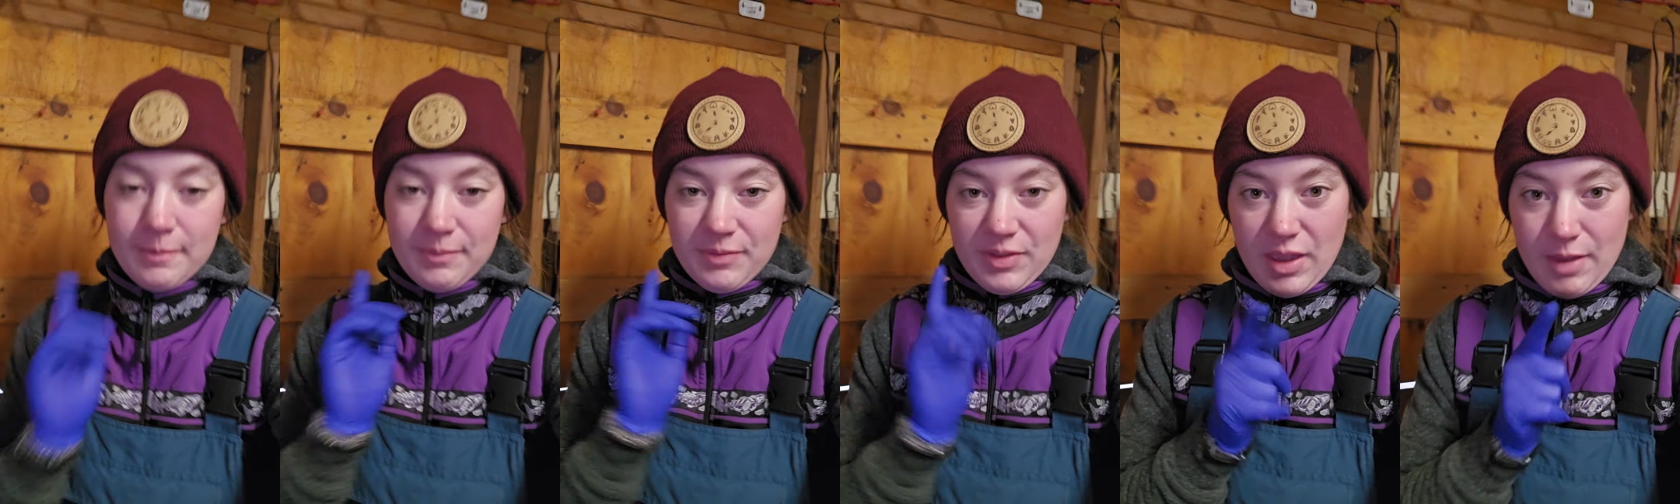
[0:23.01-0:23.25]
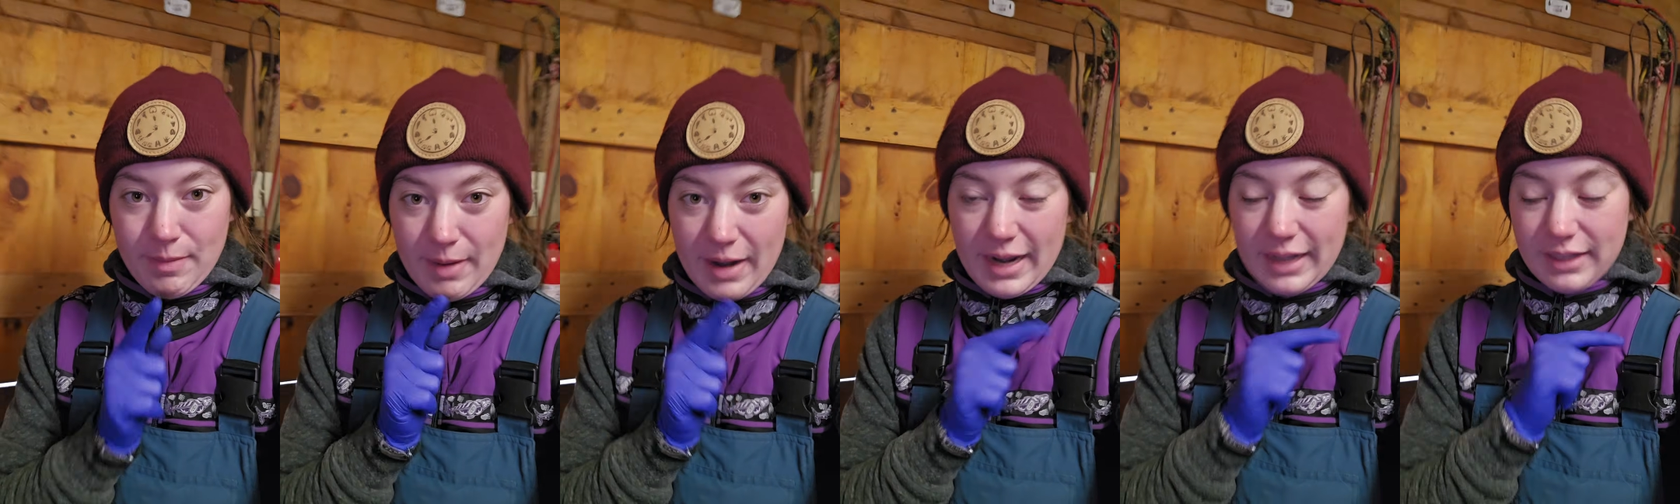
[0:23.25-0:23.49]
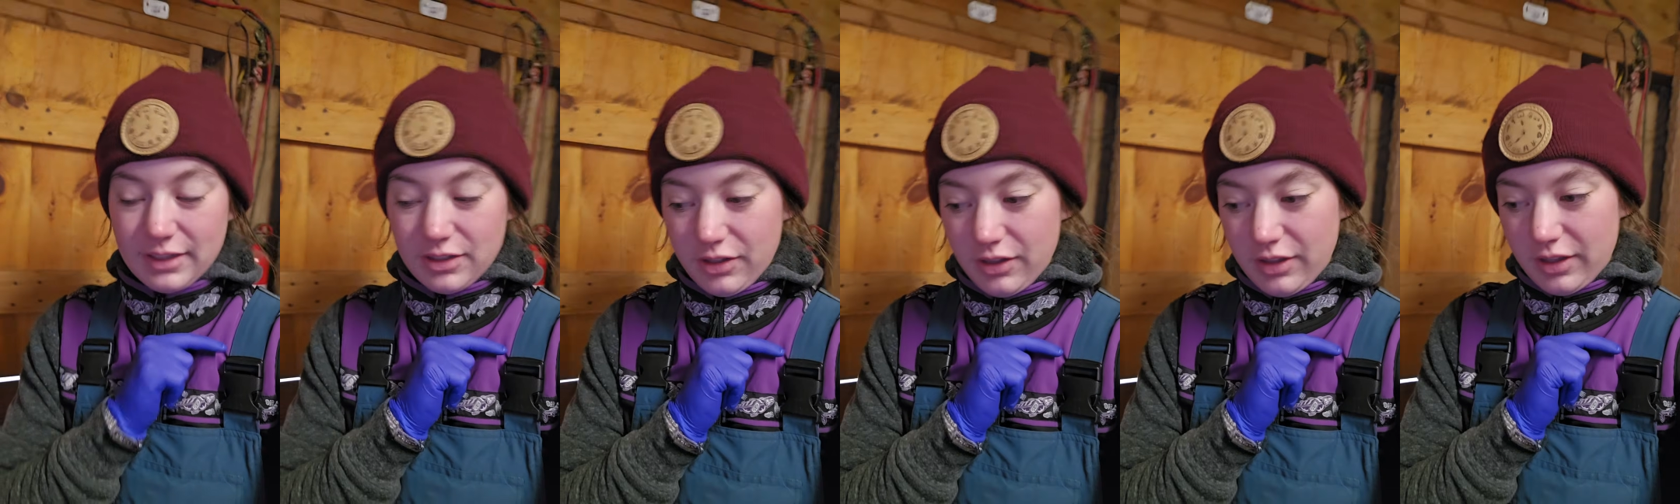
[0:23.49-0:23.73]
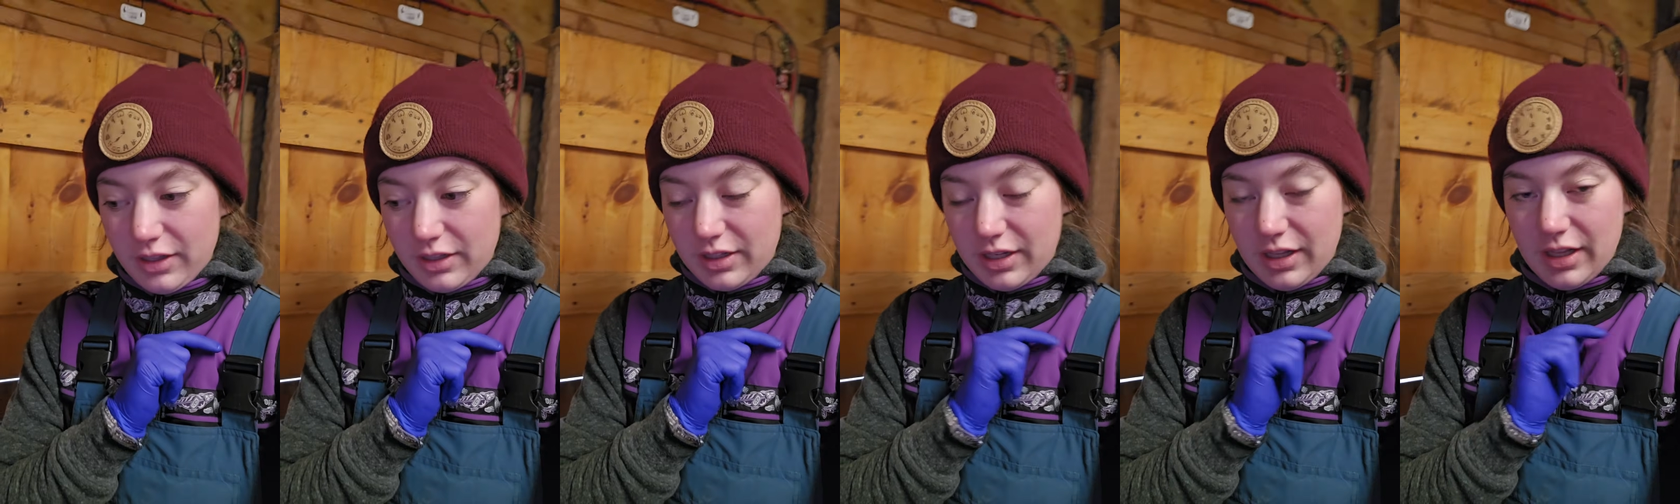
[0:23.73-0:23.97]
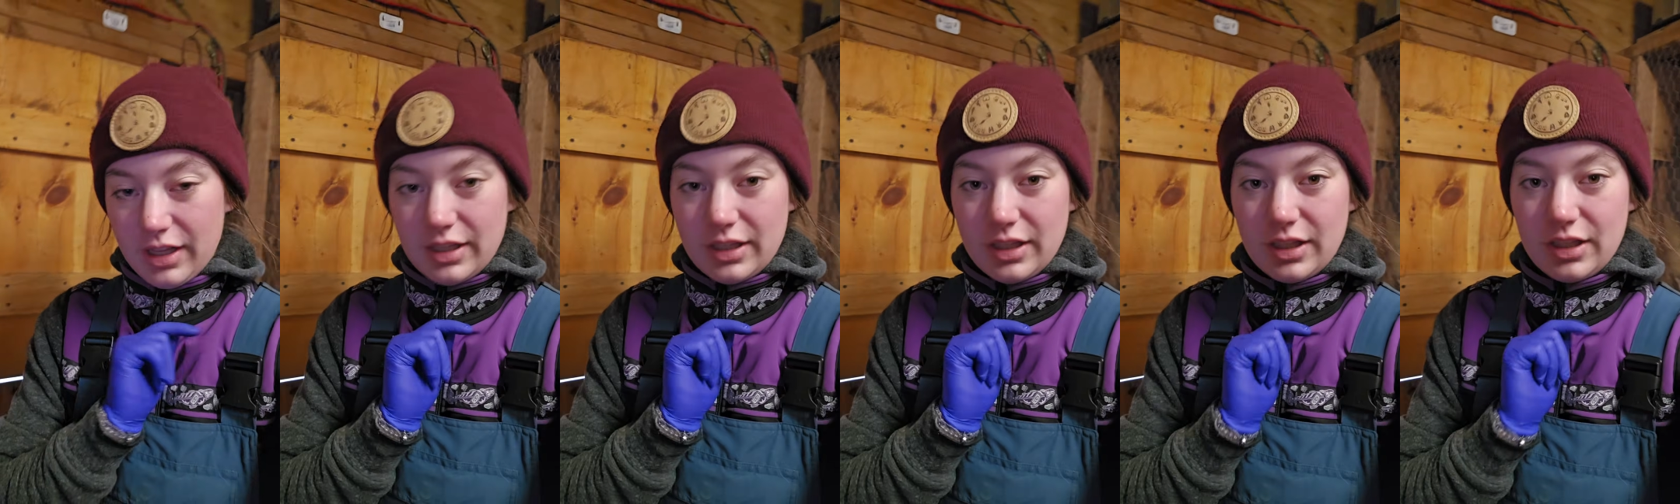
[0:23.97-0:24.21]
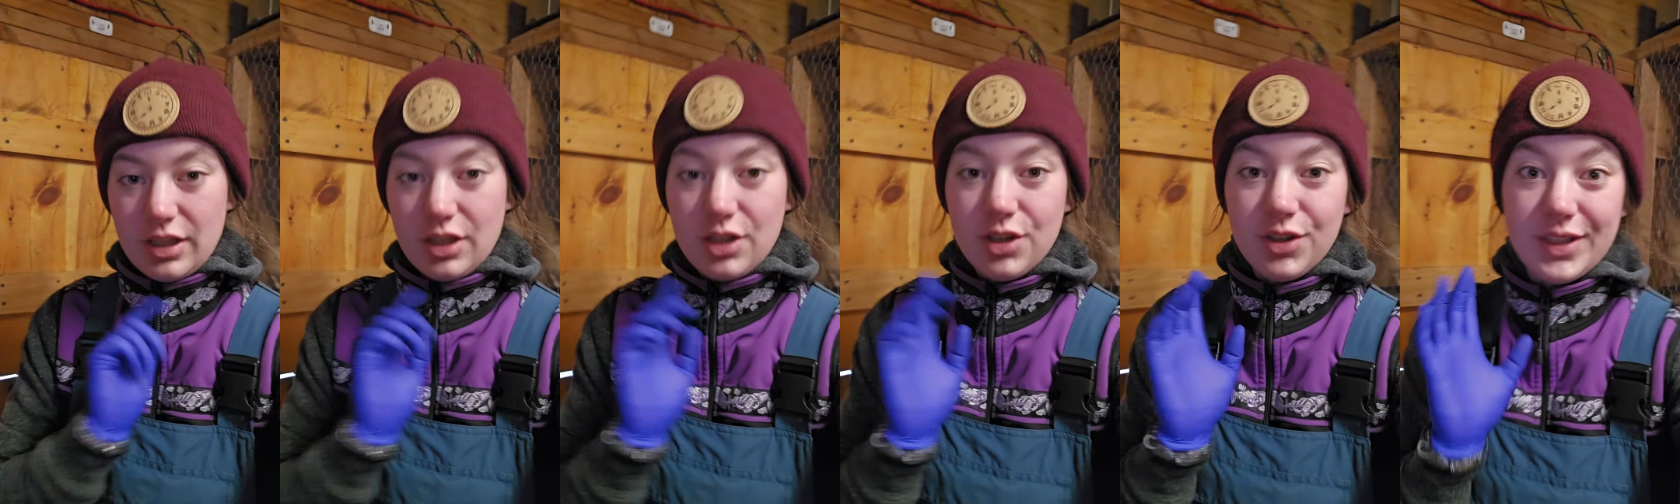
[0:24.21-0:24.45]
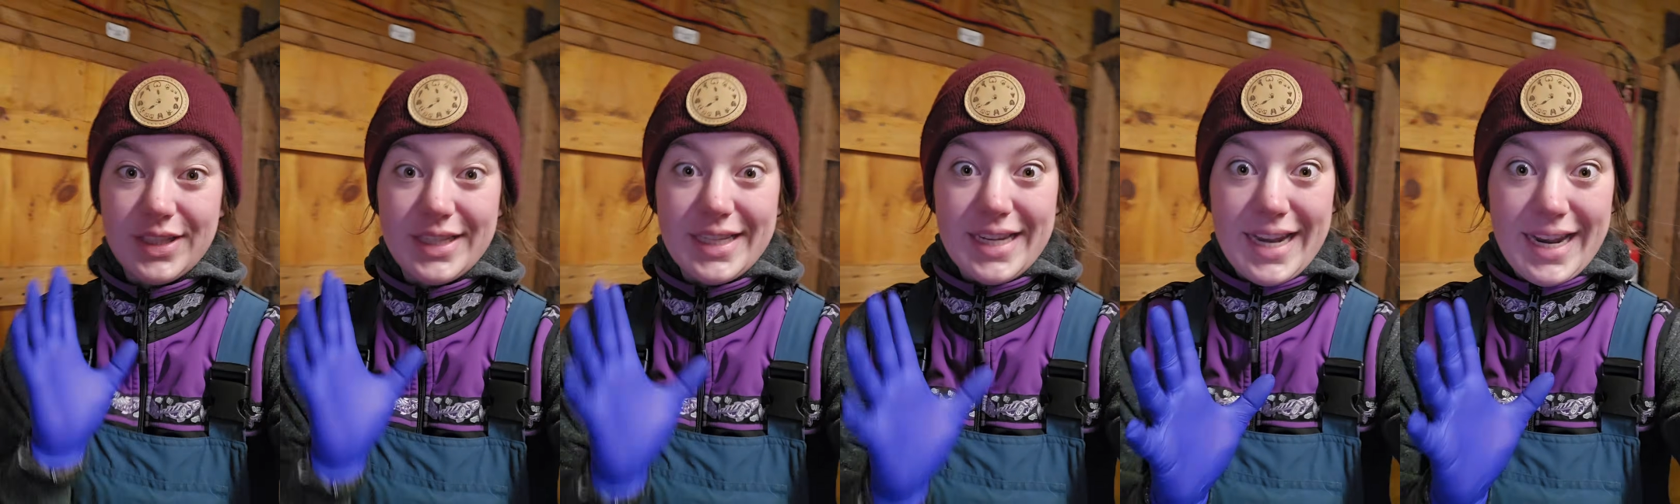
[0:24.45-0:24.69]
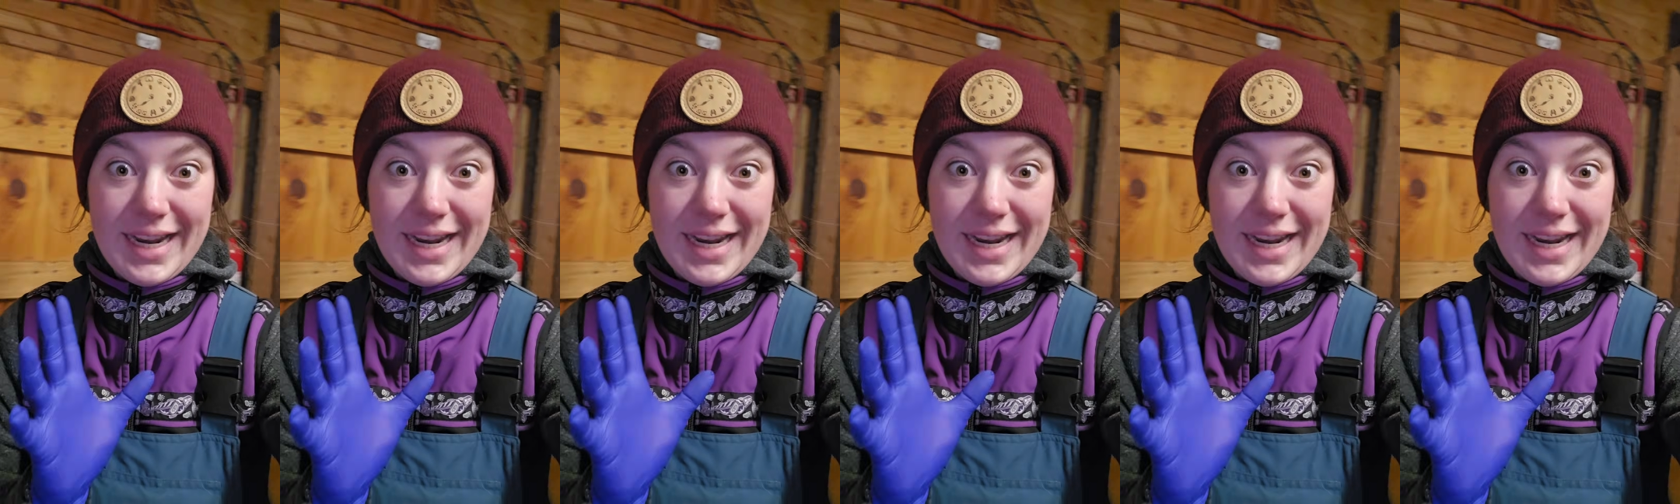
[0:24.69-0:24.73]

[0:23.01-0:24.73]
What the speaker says: And my answer to this is